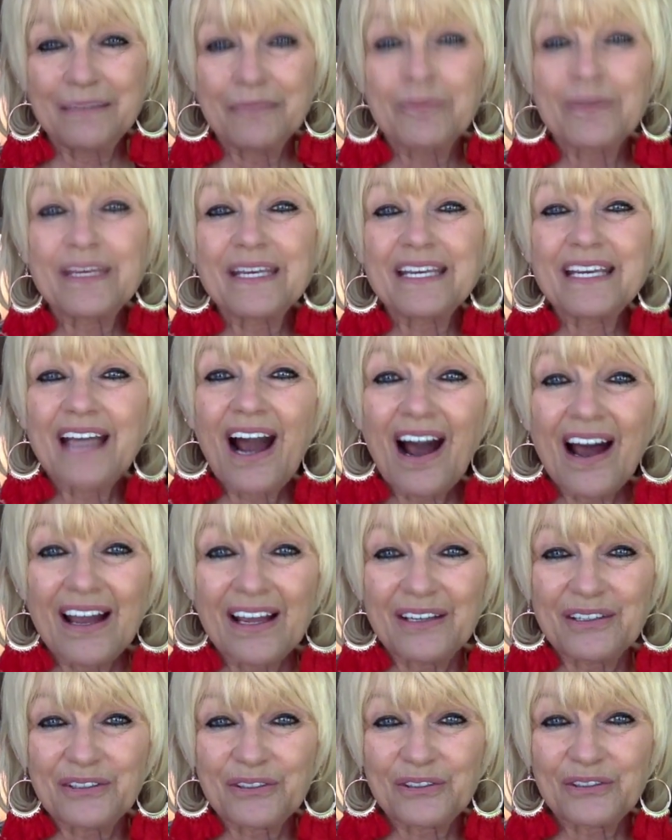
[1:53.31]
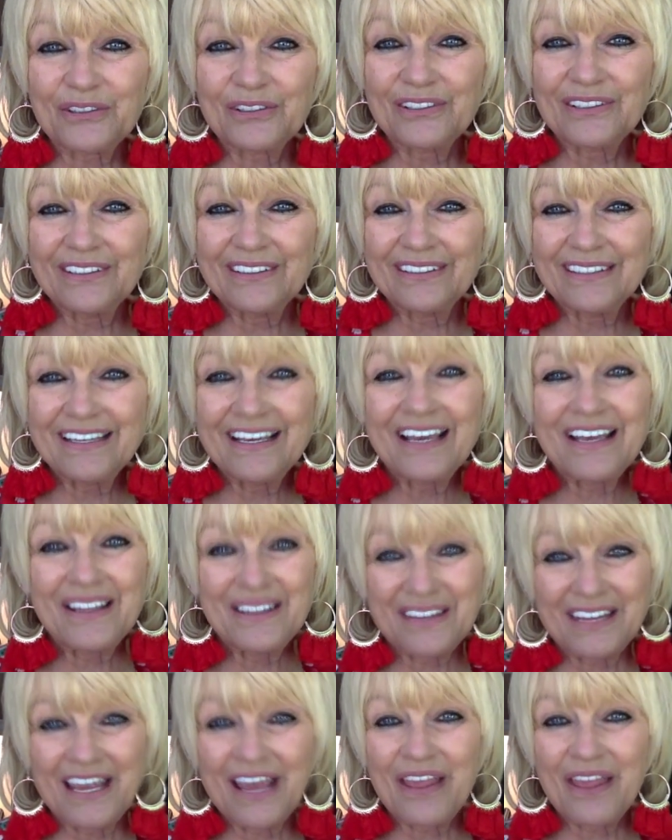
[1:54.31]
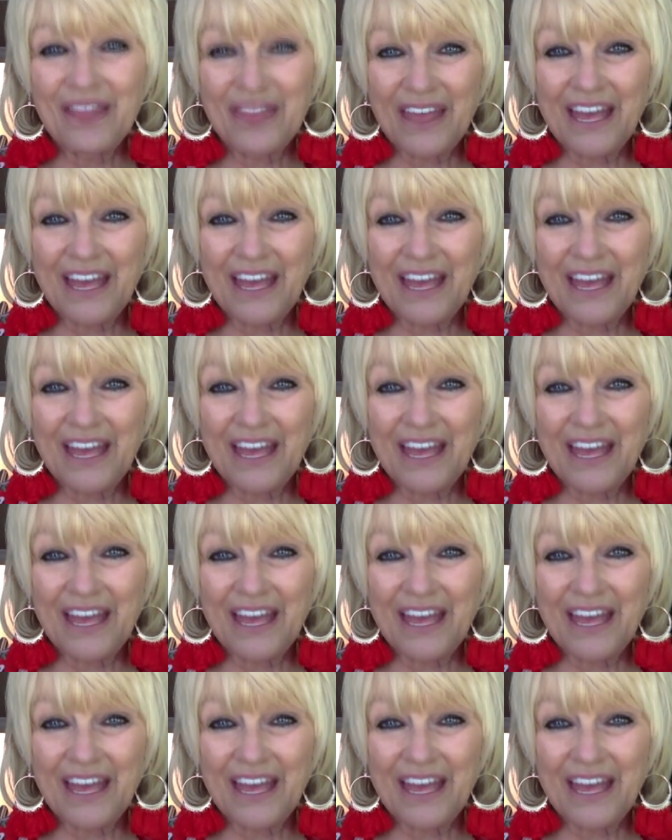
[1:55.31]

Be kinder than